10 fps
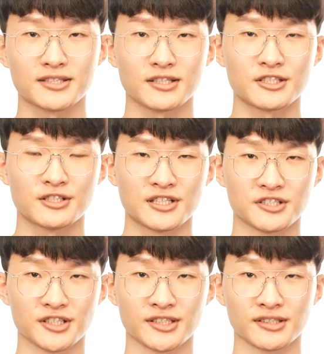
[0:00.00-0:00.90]
through
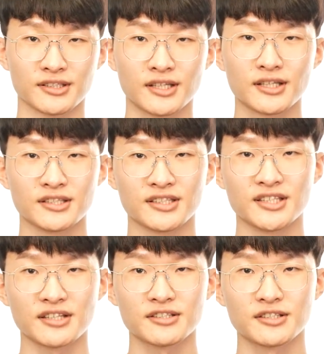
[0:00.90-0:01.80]
improvement was to
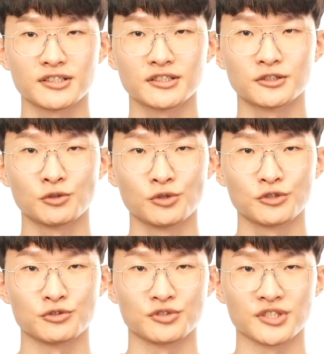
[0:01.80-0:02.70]
transform
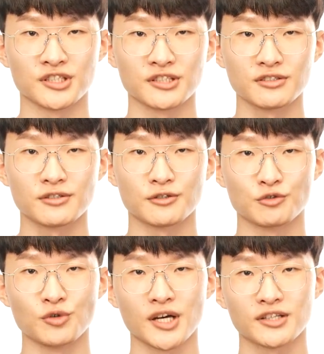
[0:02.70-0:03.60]
UVP into a
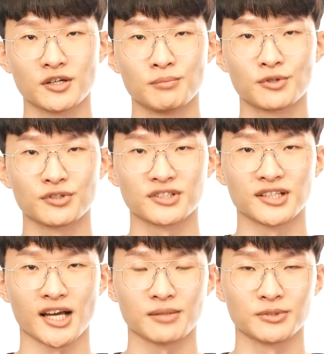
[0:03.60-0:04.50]

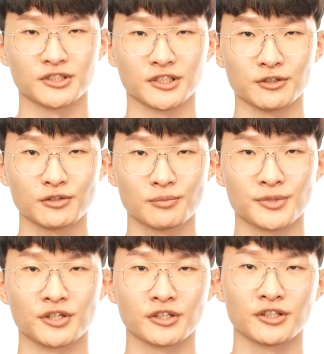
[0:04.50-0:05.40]
developer-friendly UI
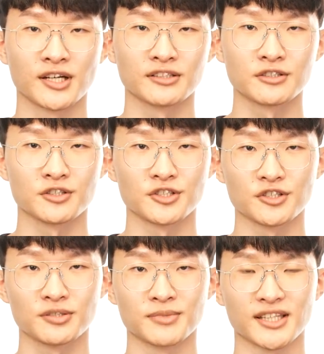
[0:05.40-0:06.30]
component library which
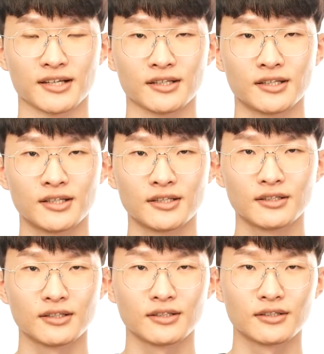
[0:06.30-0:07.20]
can
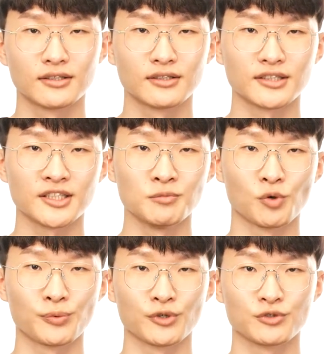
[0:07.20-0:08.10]
enhance DX.
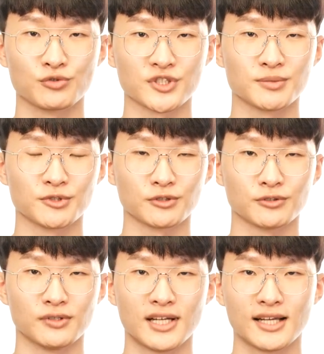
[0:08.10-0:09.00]
So
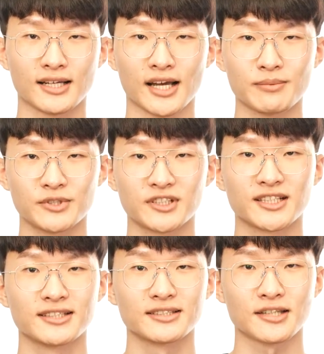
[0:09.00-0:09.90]
the
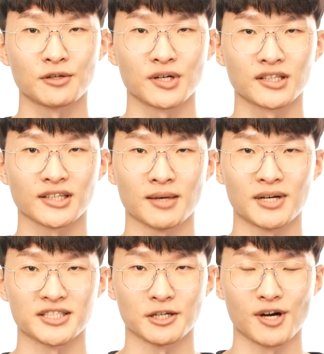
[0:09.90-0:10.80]
developers and the
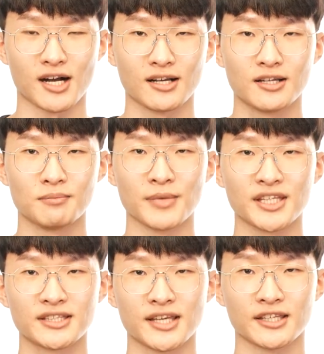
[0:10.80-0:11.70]
maintainers, who are
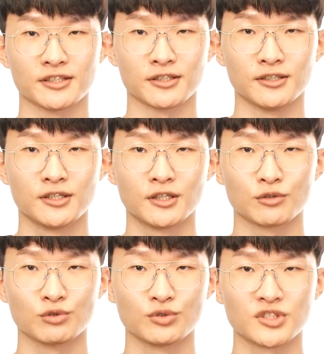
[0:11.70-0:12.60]
our users,
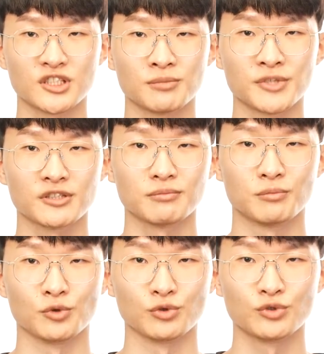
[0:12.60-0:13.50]
became the
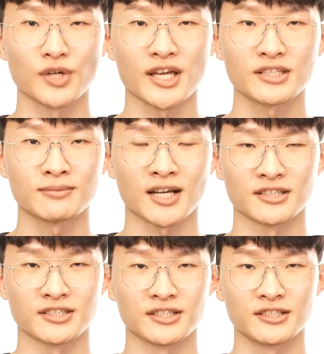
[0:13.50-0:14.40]
focus of
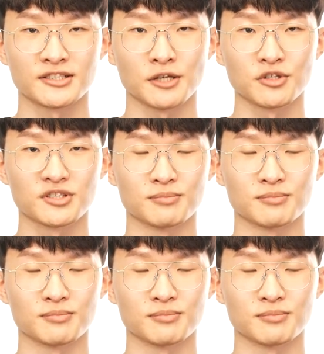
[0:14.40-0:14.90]
our goal.